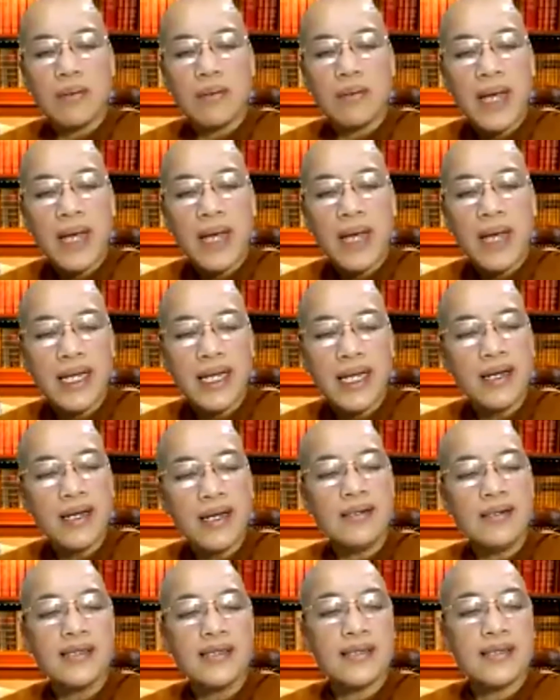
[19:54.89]
Many
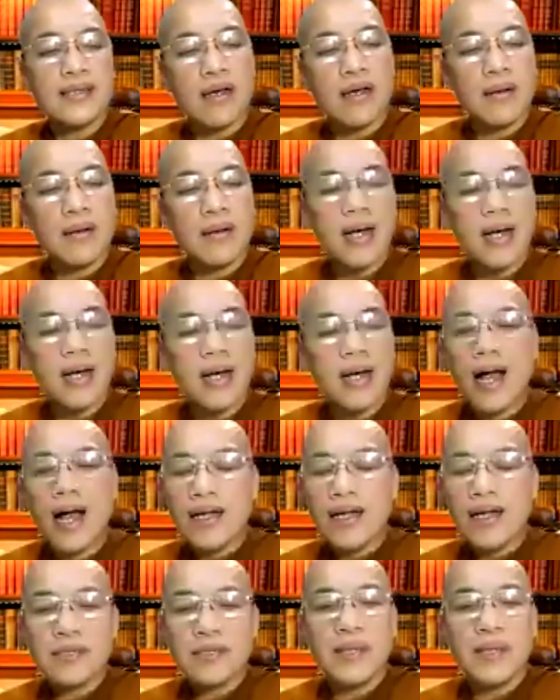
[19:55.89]
nuns
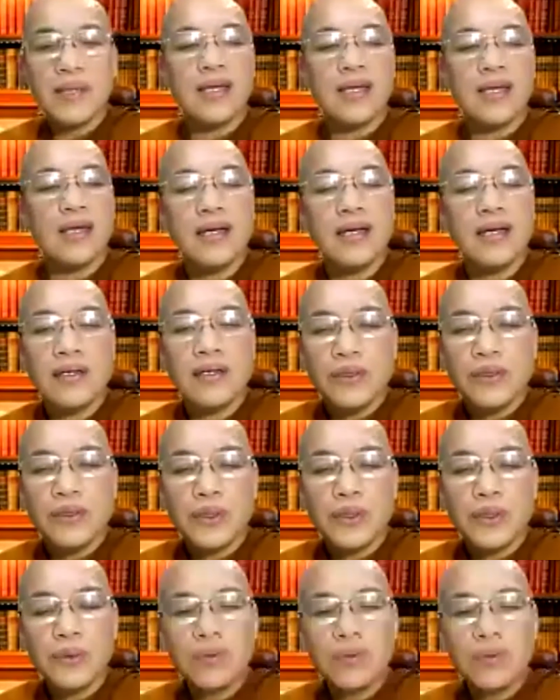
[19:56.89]
asked me
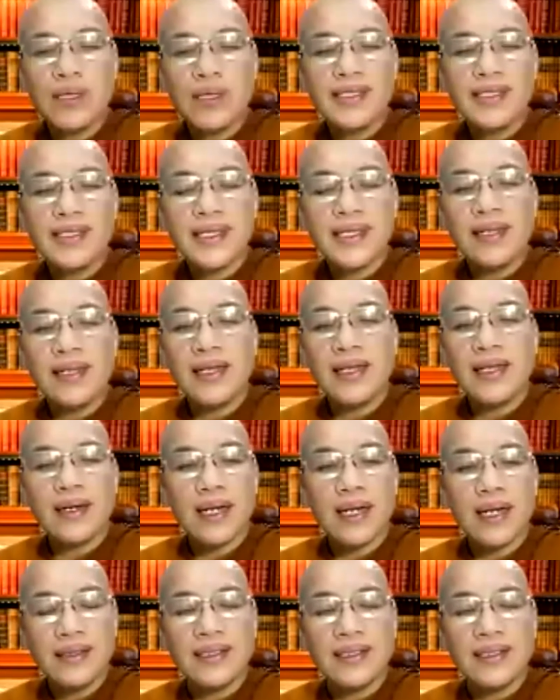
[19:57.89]
to send the
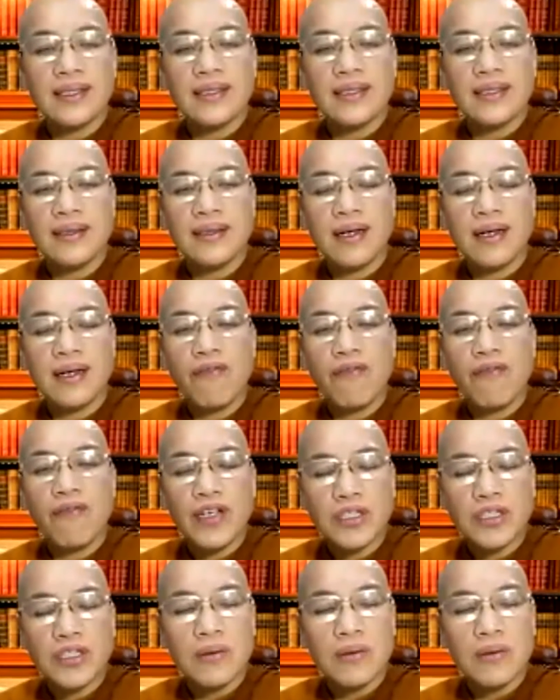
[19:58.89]
letter,
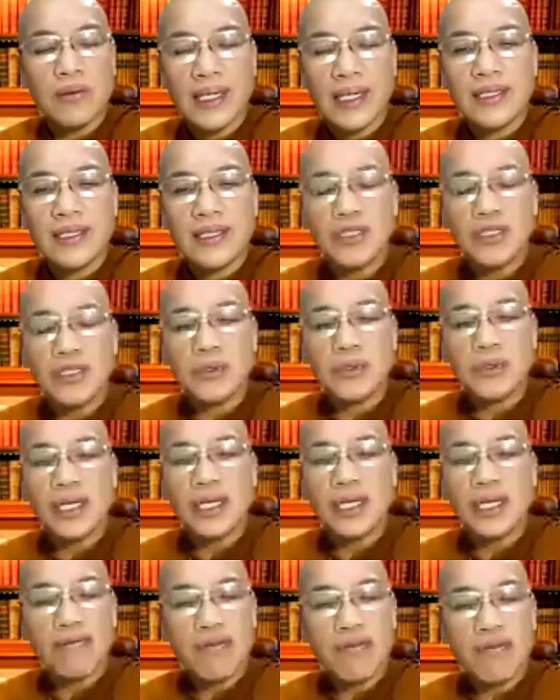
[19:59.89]
official letter to
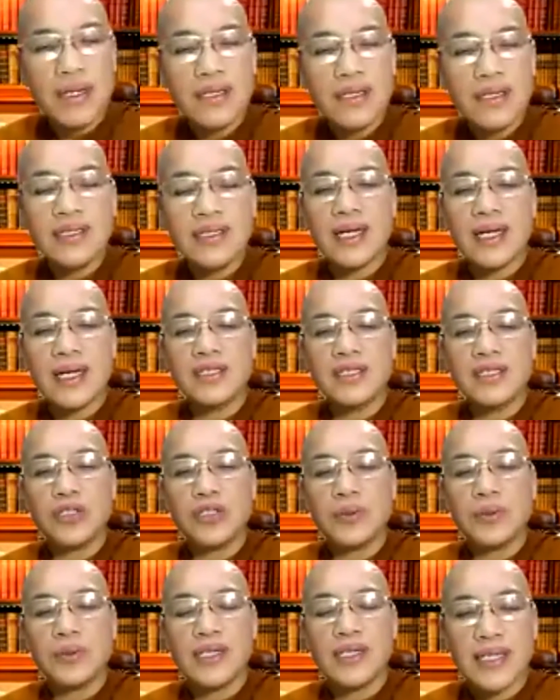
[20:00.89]
the government and
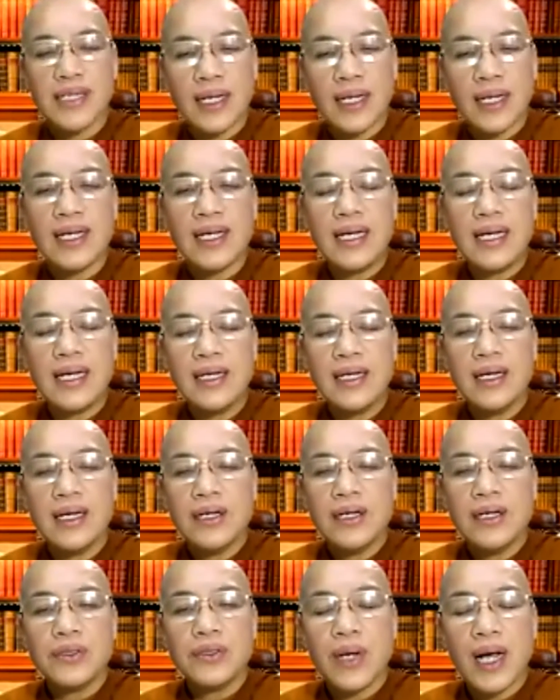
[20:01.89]
to the Sangha
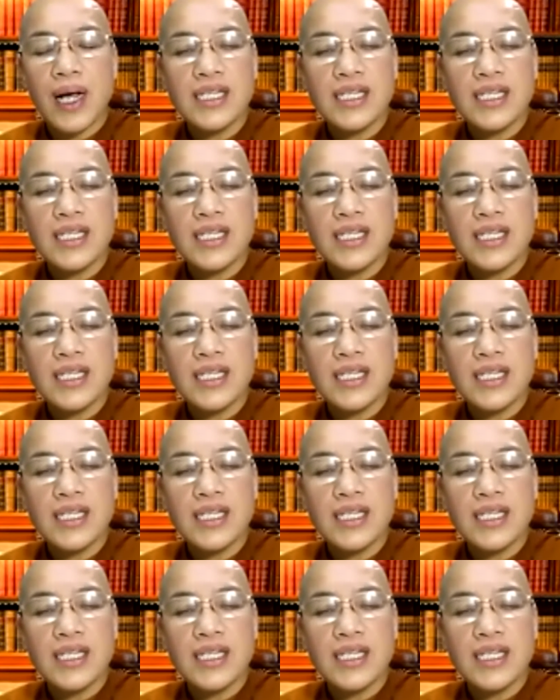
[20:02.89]
to